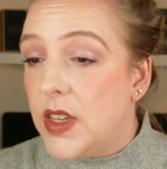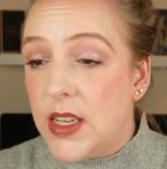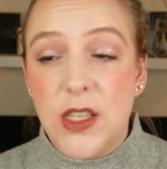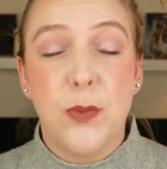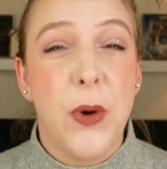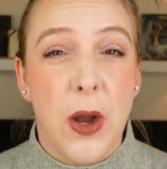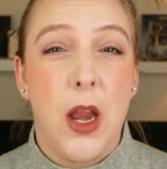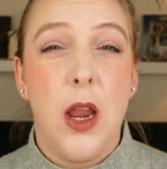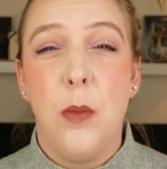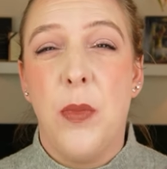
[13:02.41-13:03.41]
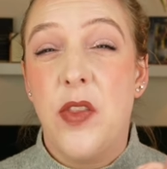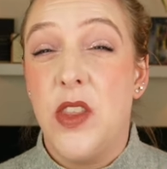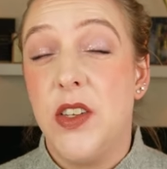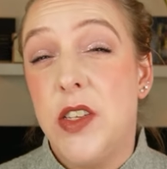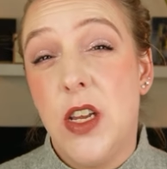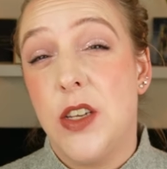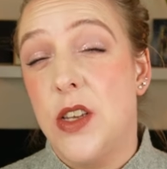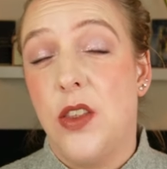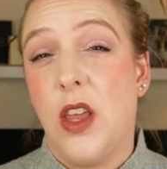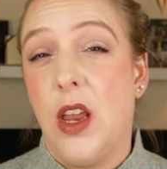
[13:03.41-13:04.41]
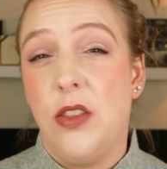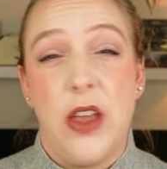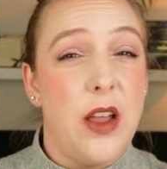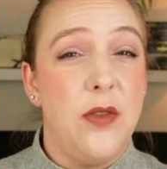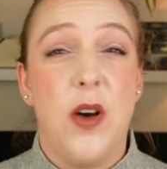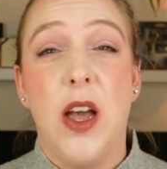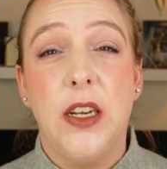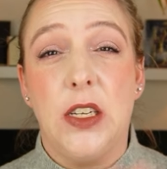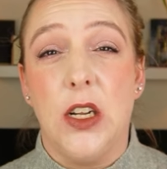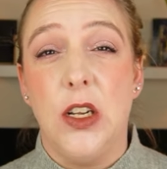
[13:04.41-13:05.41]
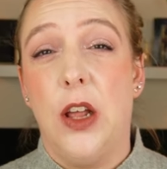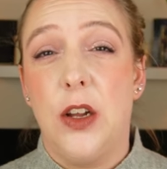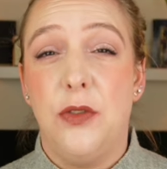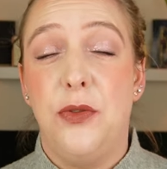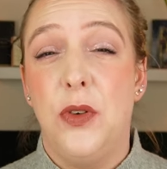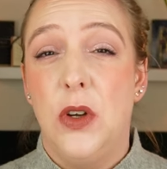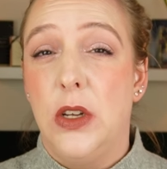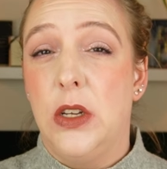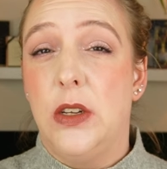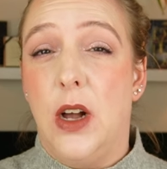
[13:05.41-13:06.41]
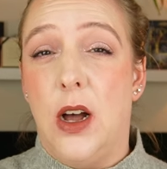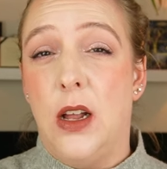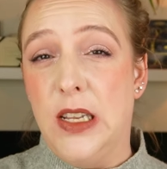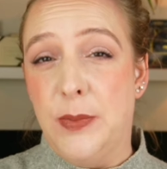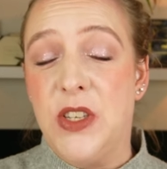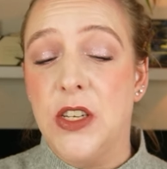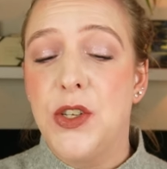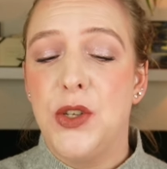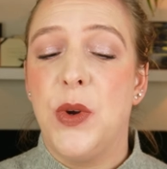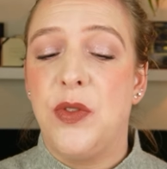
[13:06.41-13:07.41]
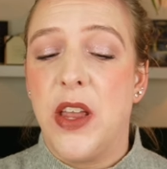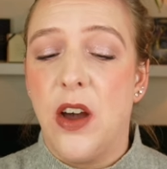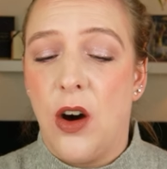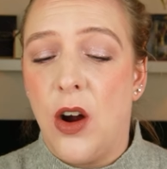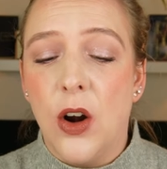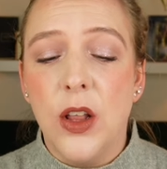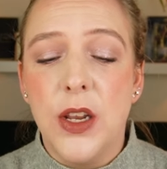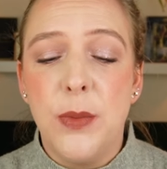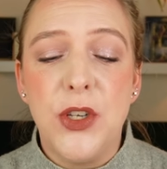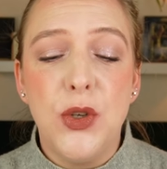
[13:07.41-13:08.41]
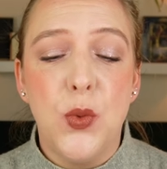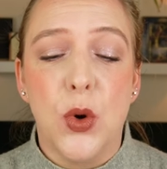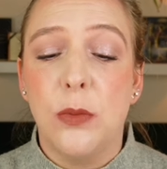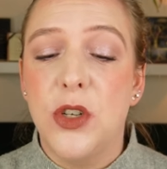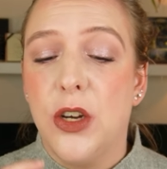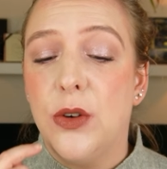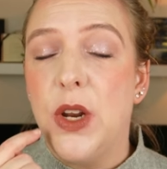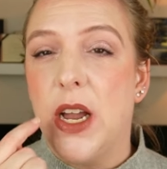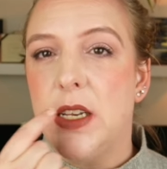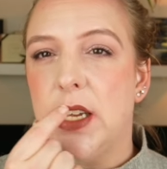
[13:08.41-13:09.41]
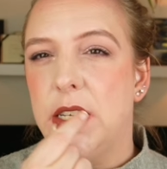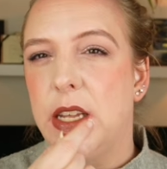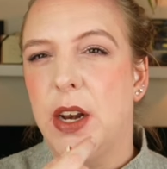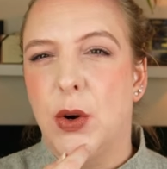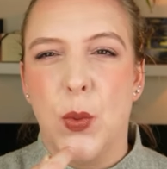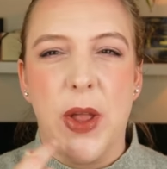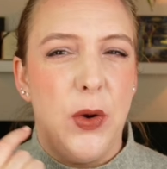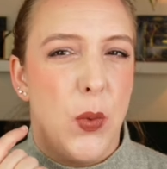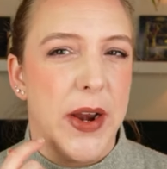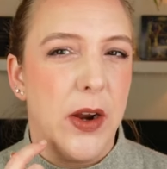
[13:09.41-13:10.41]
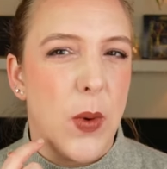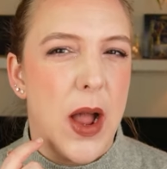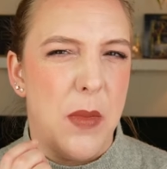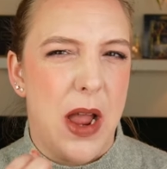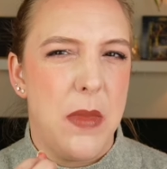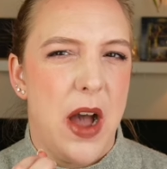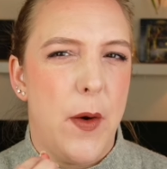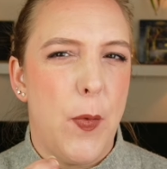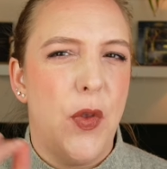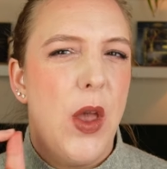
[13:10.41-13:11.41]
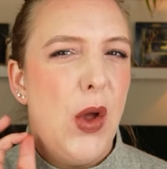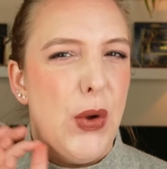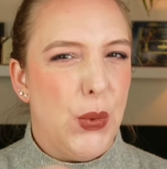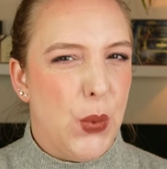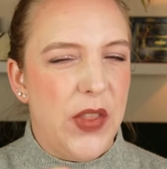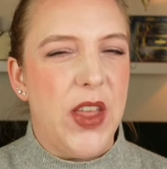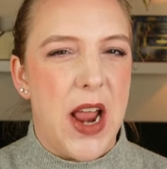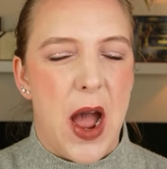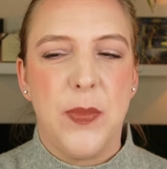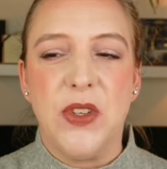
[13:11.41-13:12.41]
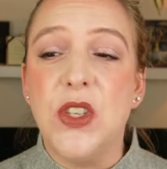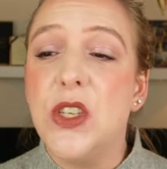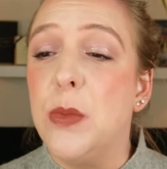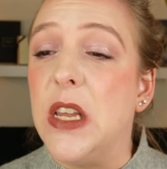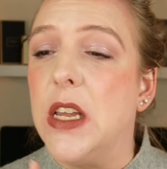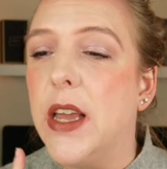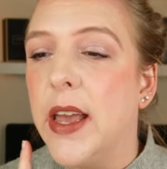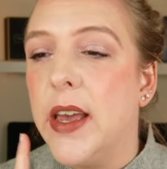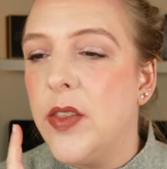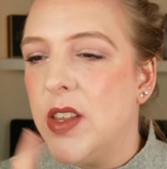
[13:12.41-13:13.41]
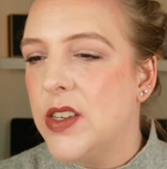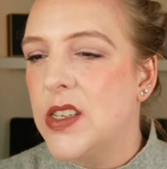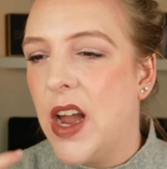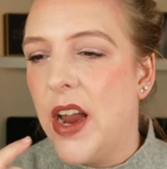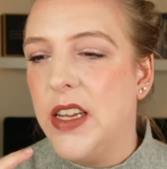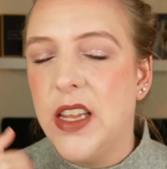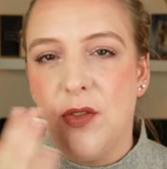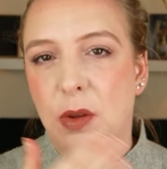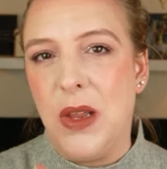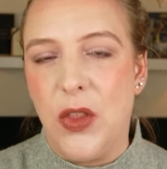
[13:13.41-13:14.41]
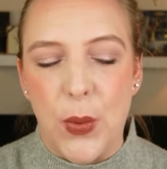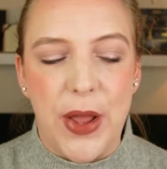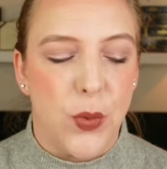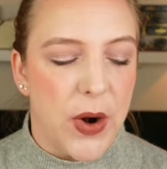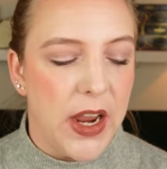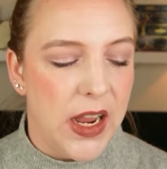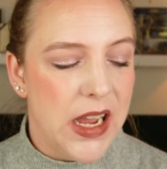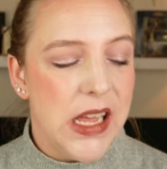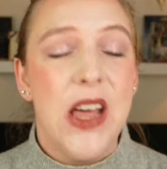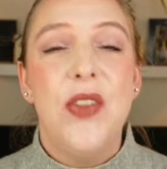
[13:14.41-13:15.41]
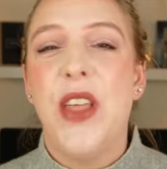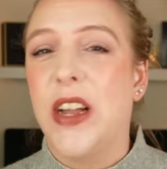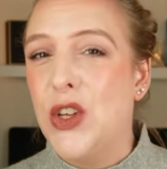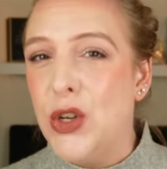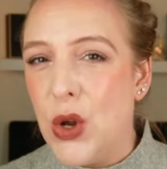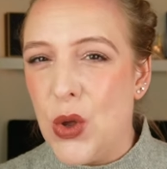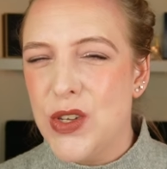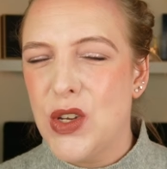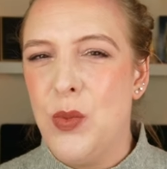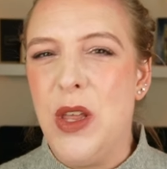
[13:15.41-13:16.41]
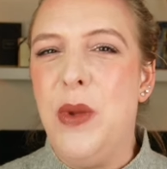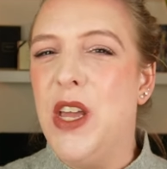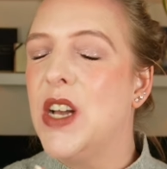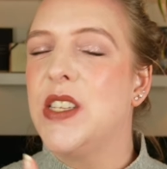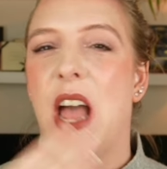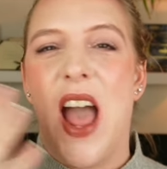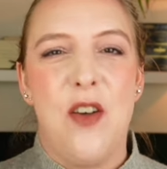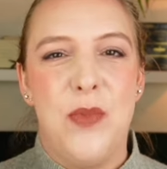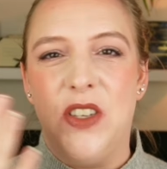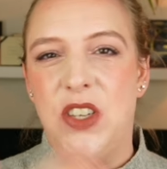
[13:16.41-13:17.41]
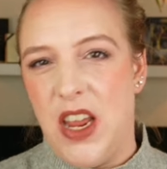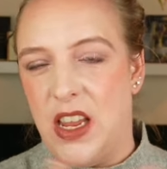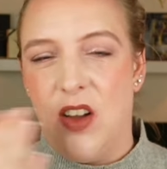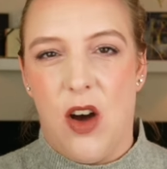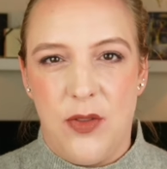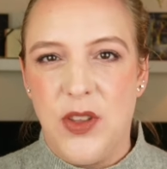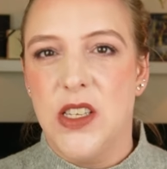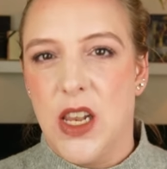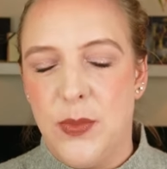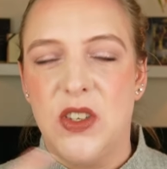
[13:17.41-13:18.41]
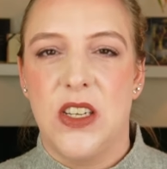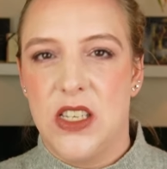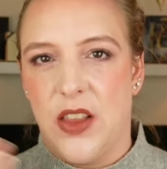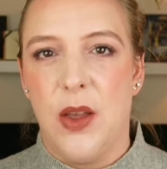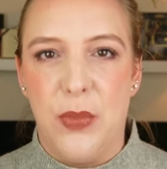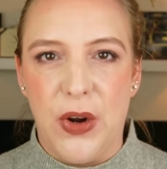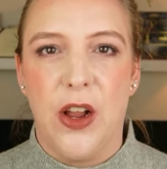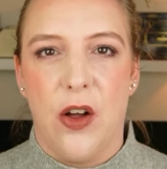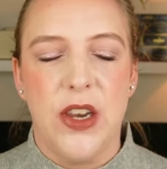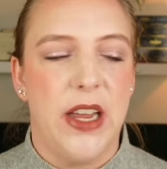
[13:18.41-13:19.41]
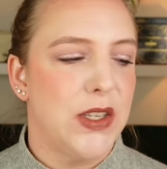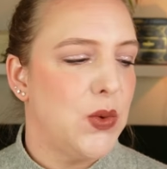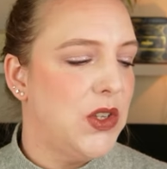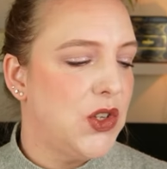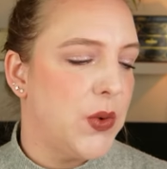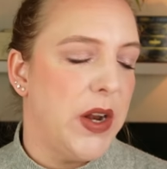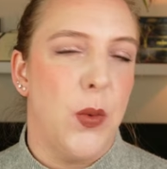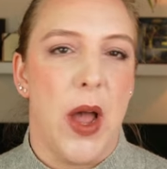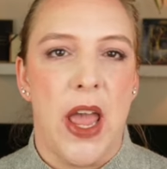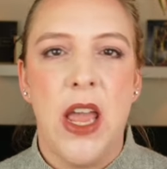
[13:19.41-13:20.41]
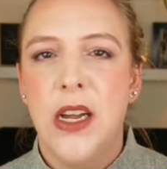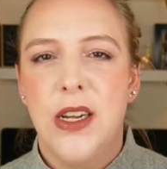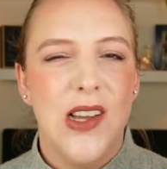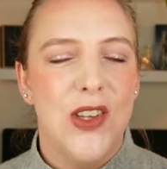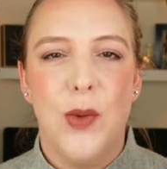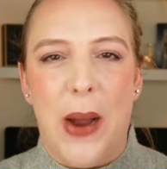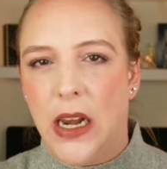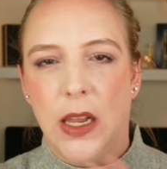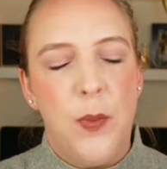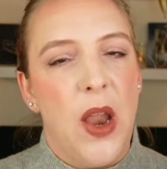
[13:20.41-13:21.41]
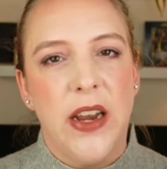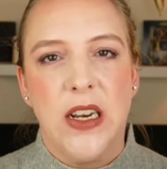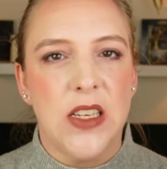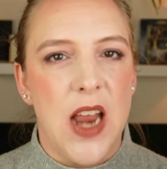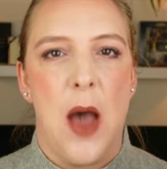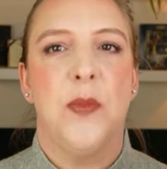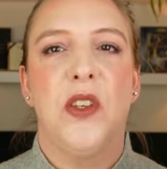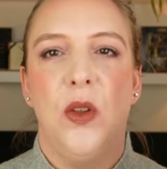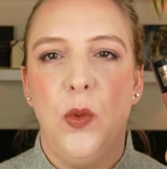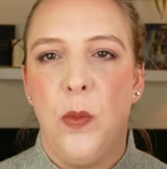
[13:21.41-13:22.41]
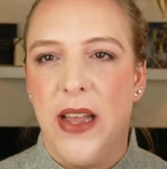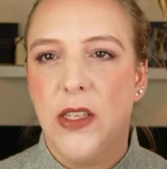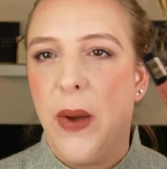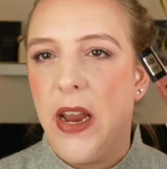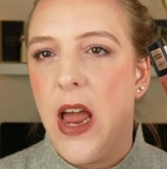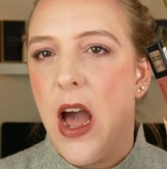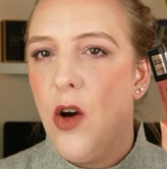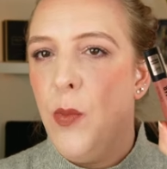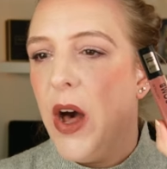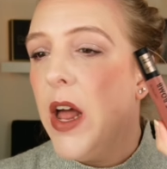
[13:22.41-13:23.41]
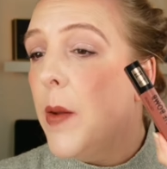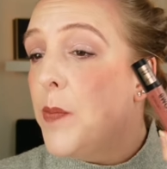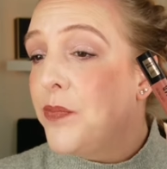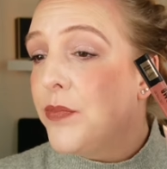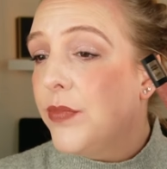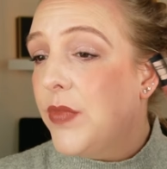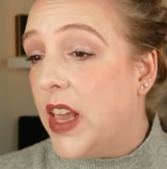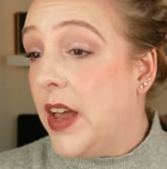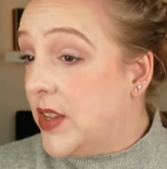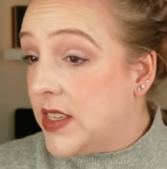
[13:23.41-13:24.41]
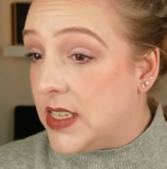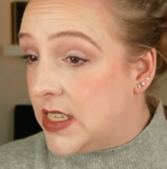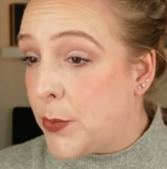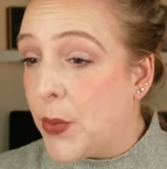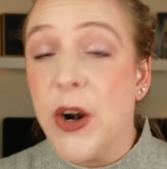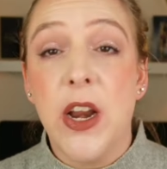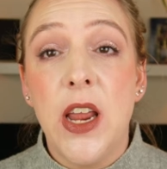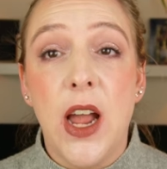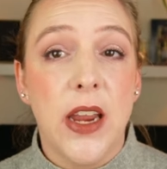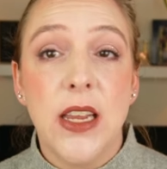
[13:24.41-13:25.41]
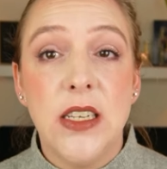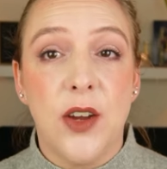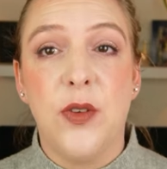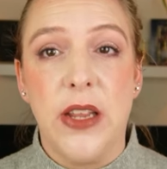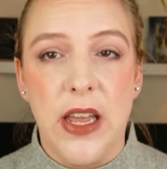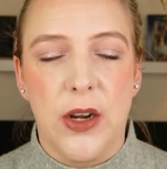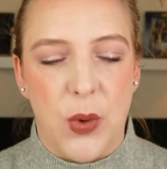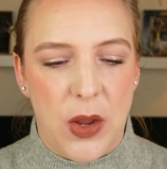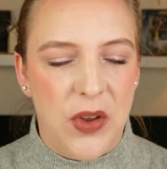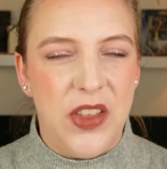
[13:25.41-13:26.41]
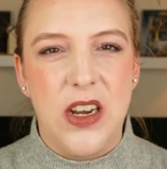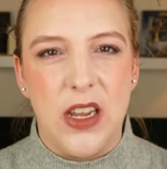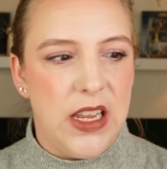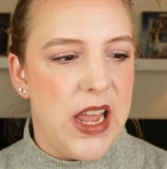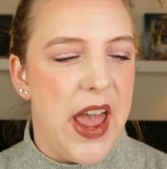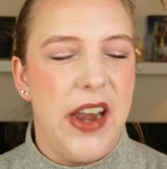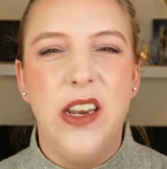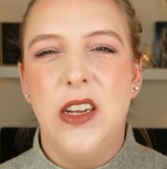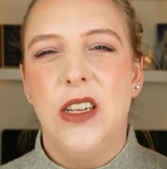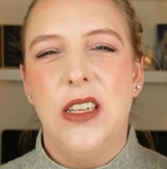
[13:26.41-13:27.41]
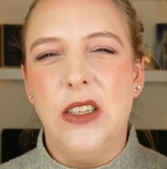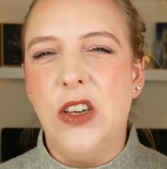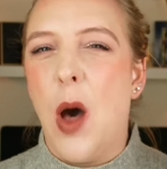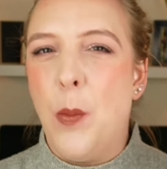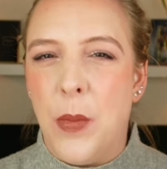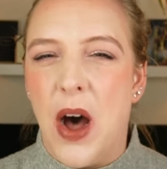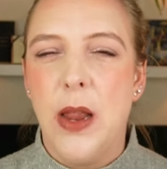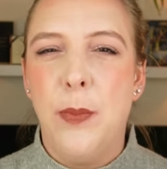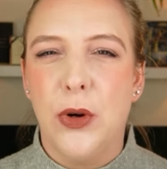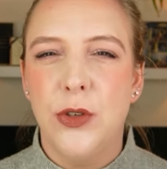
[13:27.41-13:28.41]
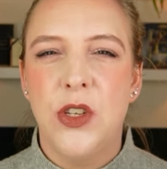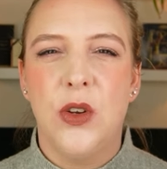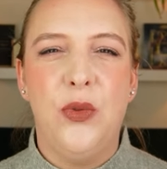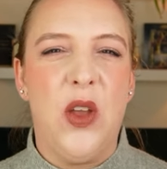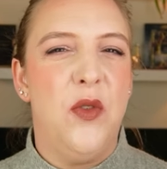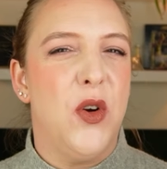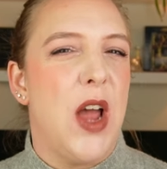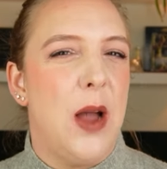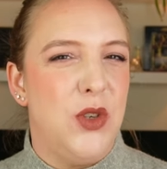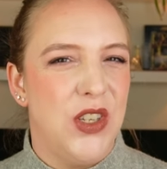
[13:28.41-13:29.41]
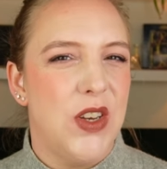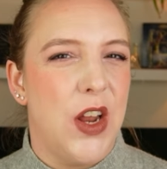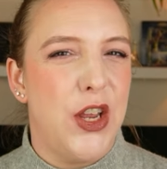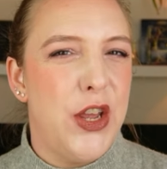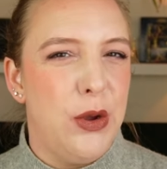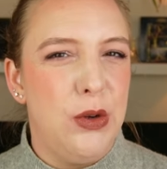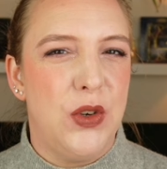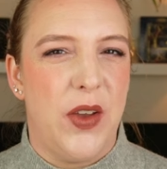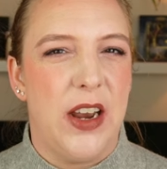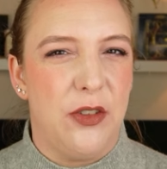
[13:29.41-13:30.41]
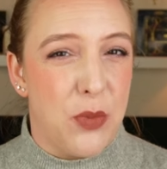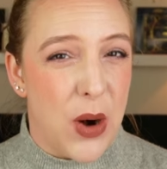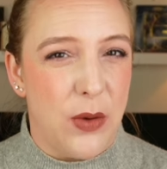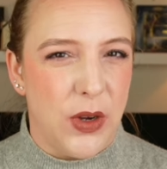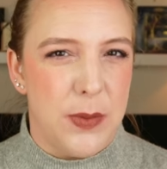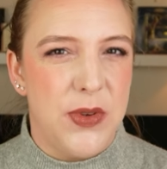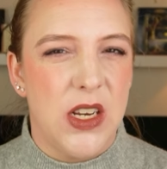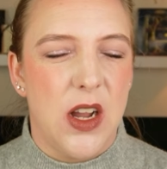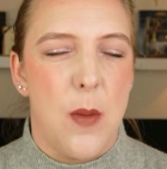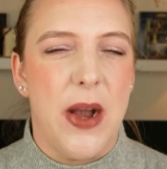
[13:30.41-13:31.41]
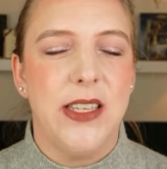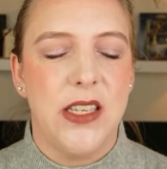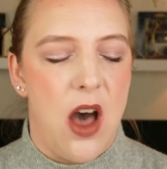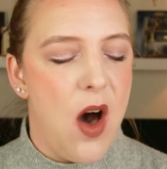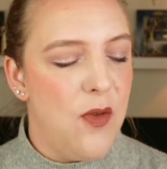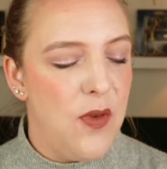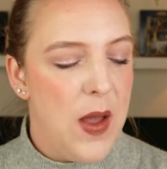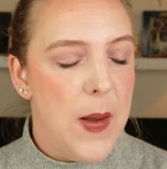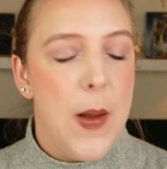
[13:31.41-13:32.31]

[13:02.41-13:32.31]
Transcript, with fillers: It's pretty, but this does the thing that I find a lot of uh, lipsticks do if they are a little bit too warm toned. I tend to get a red ring around my mouth when that happens to me and this is kind of giving me the red ring. That could also be because I have been taking off these lipsticks and then putting on the next one straight away. So my lip line is an absolute mess by now, but yeah, this is pretty. I can definitely get away with it. Again, not my personal favorite. I'm just not a huge fan of brown lipstick on myself.